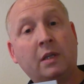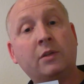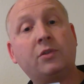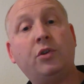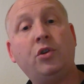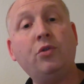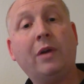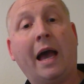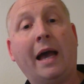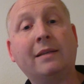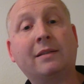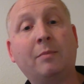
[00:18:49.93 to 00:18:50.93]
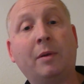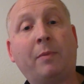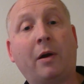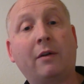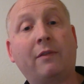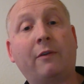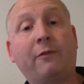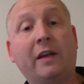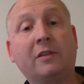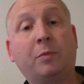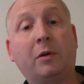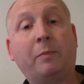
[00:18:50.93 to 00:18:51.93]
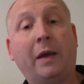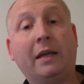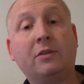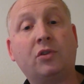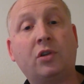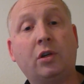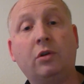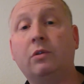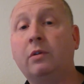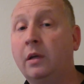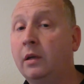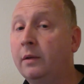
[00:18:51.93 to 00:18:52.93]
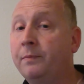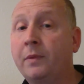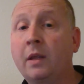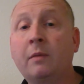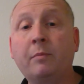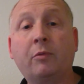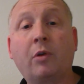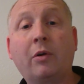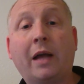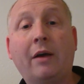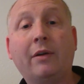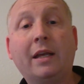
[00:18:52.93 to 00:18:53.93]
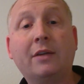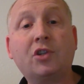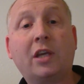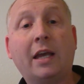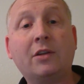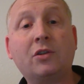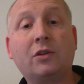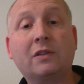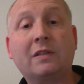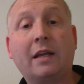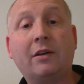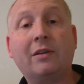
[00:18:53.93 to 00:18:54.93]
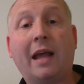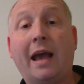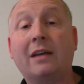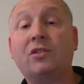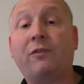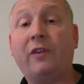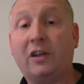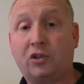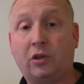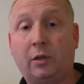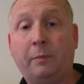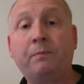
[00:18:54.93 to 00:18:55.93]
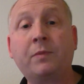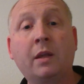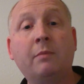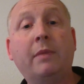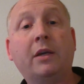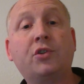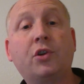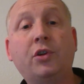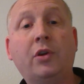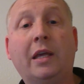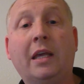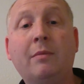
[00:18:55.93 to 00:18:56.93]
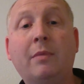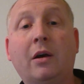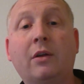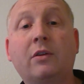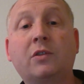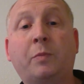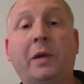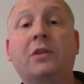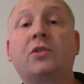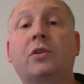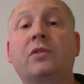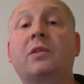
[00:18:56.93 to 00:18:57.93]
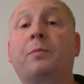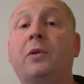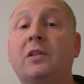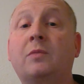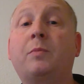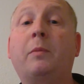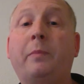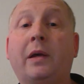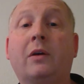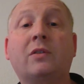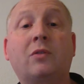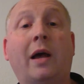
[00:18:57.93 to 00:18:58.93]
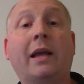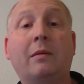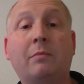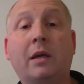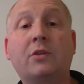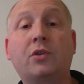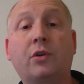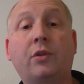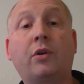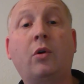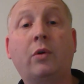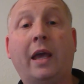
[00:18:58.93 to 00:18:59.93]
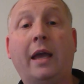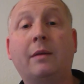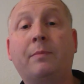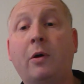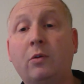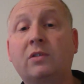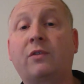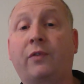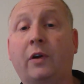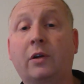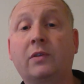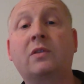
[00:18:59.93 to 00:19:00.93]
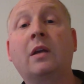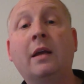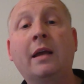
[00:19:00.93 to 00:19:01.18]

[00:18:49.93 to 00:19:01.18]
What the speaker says: So you guys can be part of our Facebook page too. Monroe County Educational Center -official. Make sure you email those pictures to Principal Bill so I can make sure they're okay to post first,